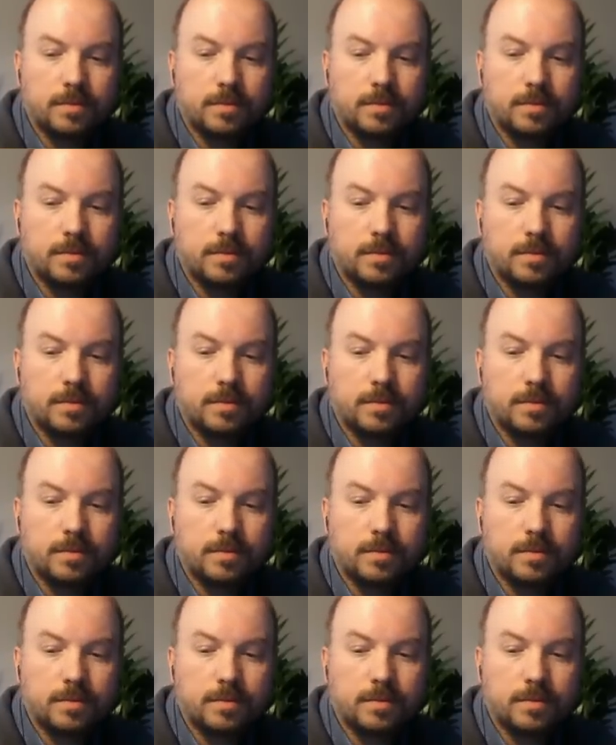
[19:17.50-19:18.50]
you know,
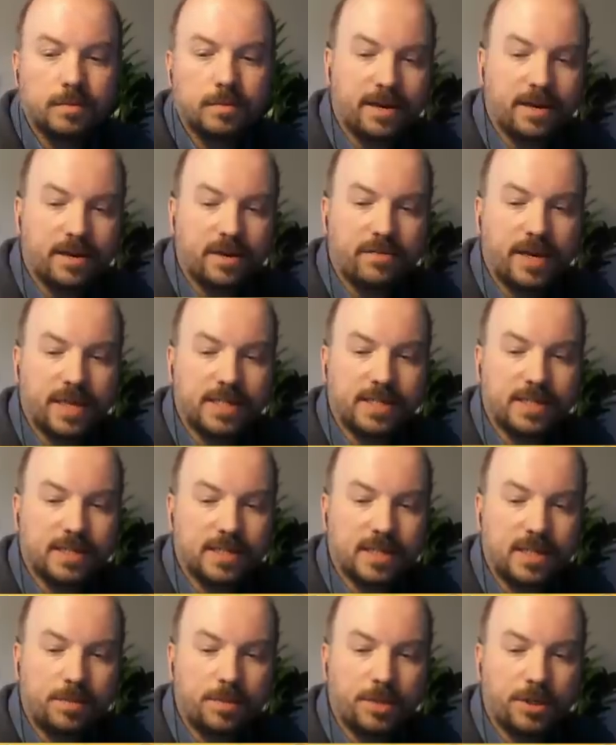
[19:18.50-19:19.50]
utilize Hangout events,
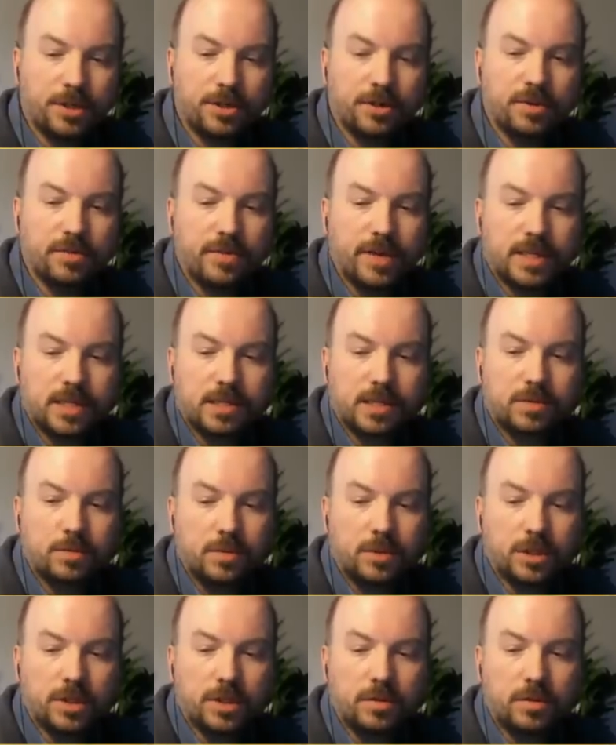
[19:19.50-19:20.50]
is keeping your events
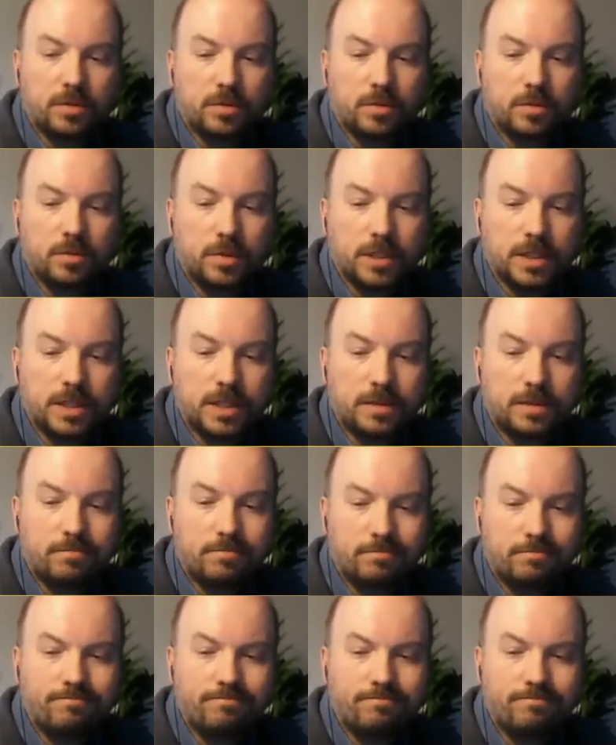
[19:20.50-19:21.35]
really, really